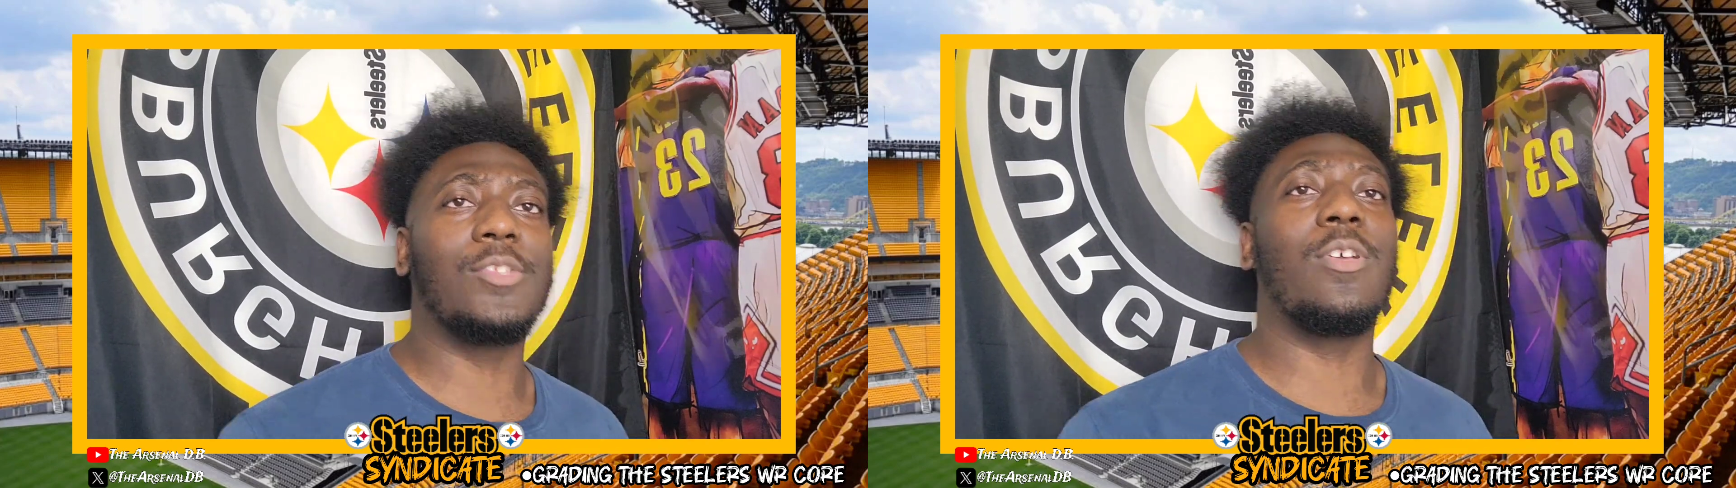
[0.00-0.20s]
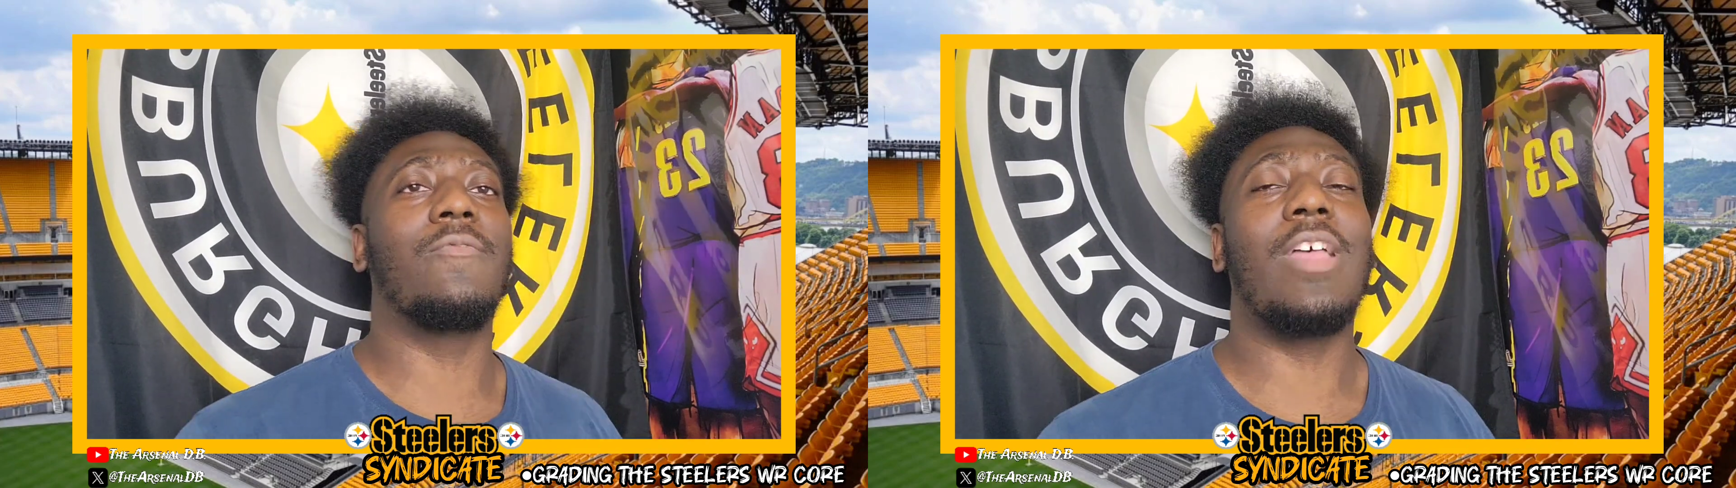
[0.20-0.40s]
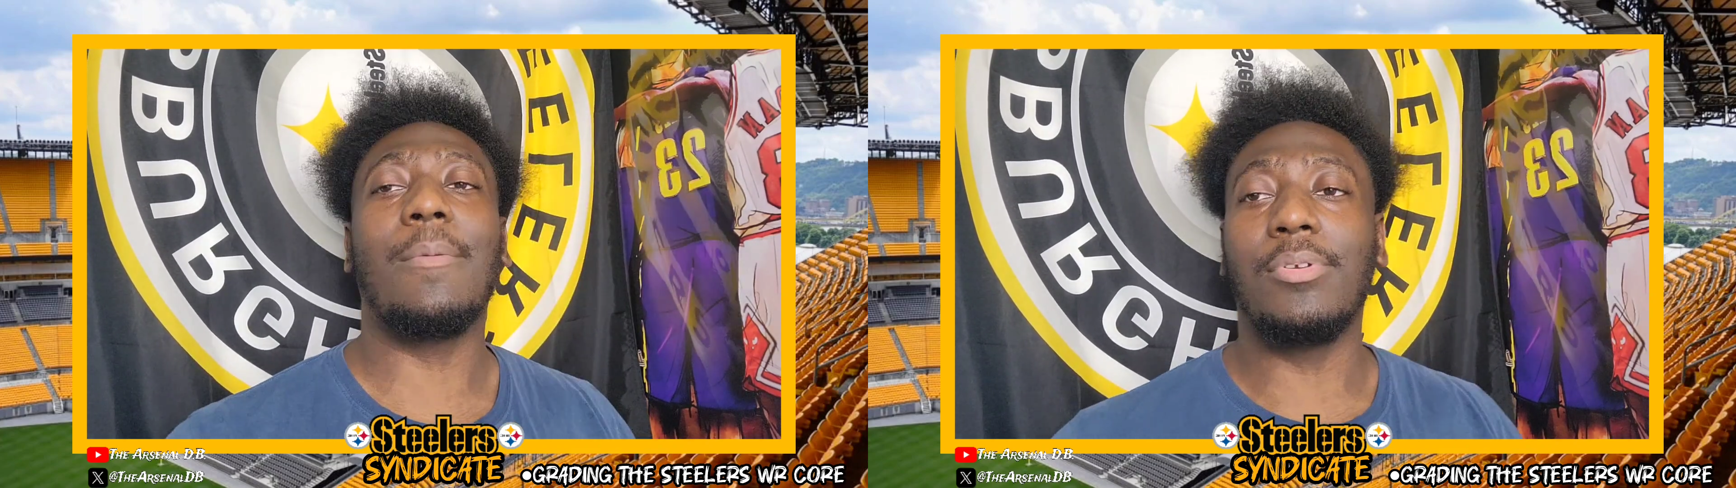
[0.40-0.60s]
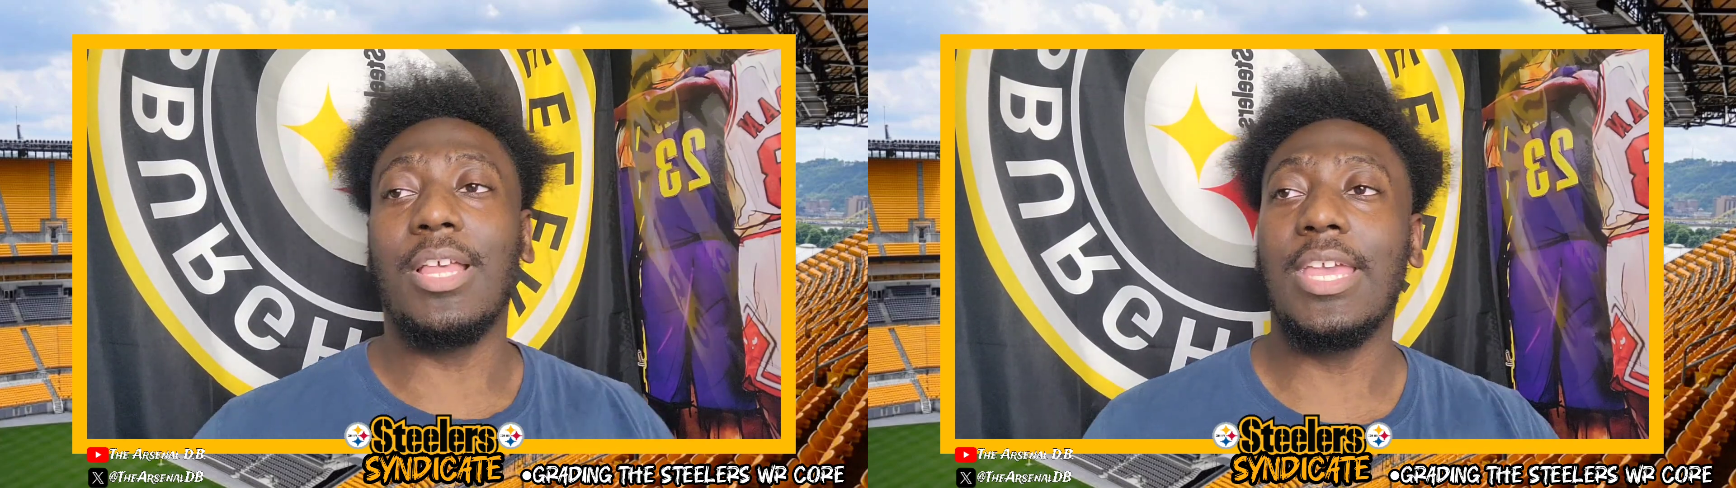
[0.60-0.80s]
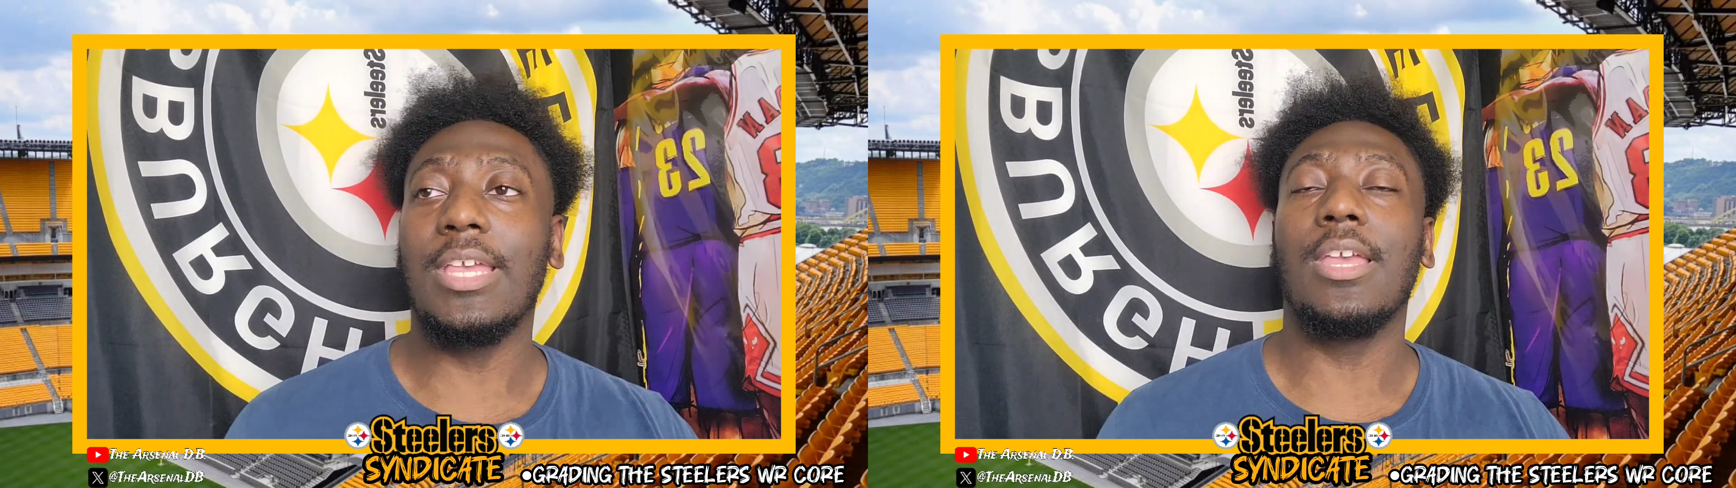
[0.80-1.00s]
who have not
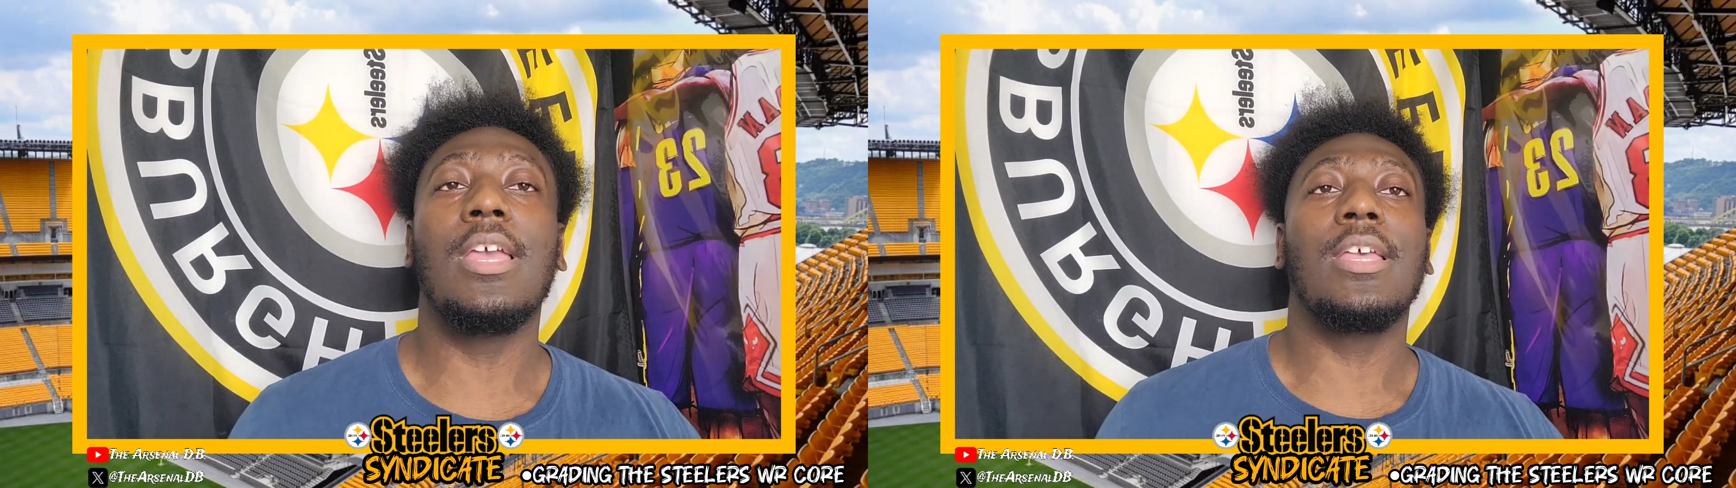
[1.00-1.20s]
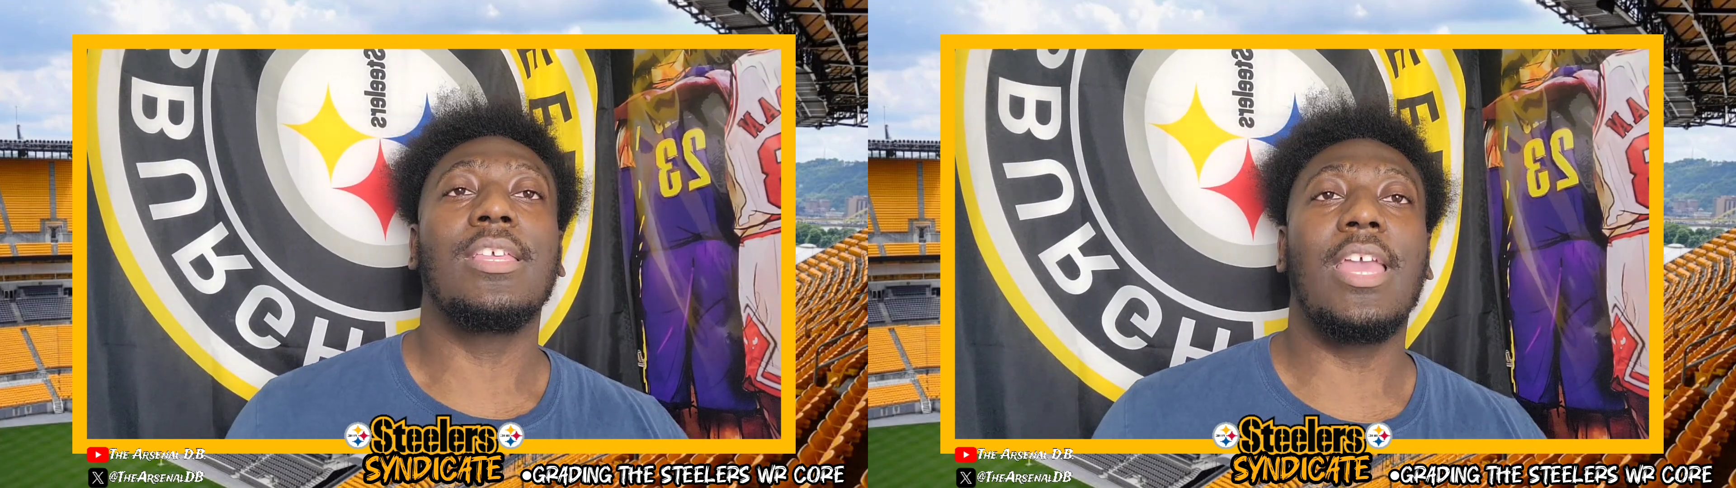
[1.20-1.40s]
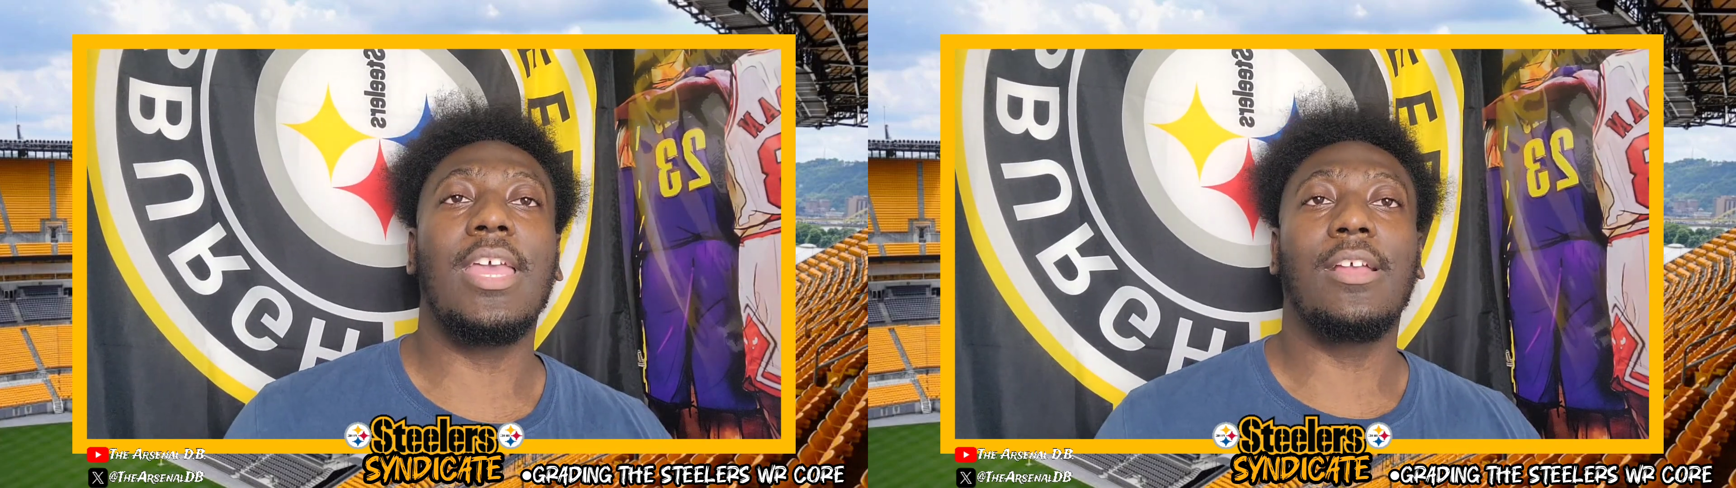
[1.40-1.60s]
played yet,